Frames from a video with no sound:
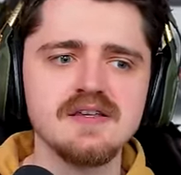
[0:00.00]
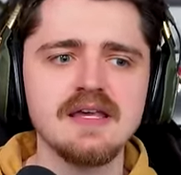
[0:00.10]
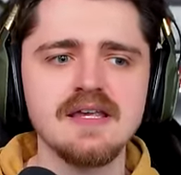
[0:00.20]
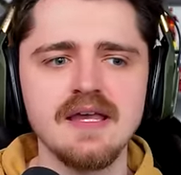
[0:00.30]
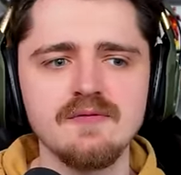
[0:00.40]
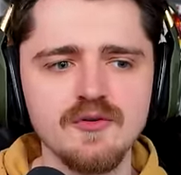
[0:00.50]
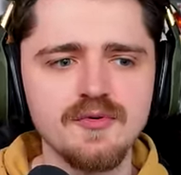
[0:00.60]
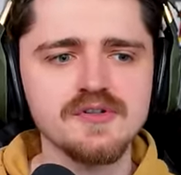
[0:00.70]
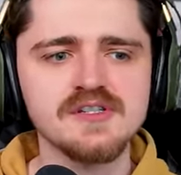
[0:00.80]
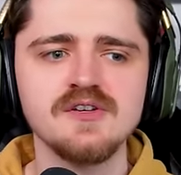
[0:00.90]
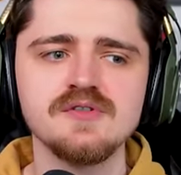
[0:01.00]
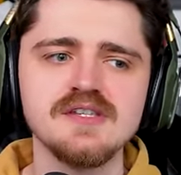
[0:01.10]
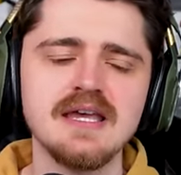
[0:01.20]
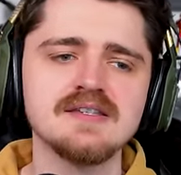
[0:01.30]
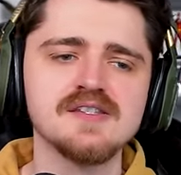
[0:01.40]
it reports news
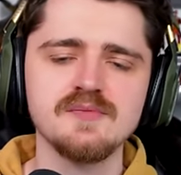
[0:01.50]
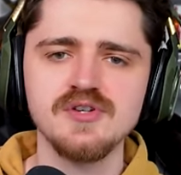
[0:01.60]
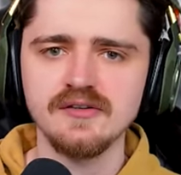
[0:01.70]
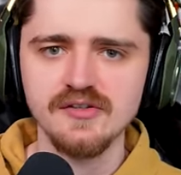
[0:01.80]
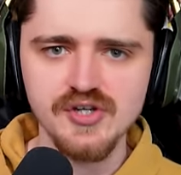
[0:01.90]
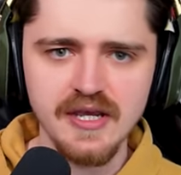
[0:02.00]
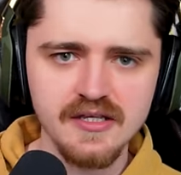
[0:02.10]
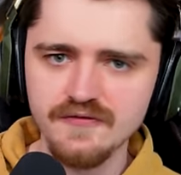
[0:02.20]
that is subject to change.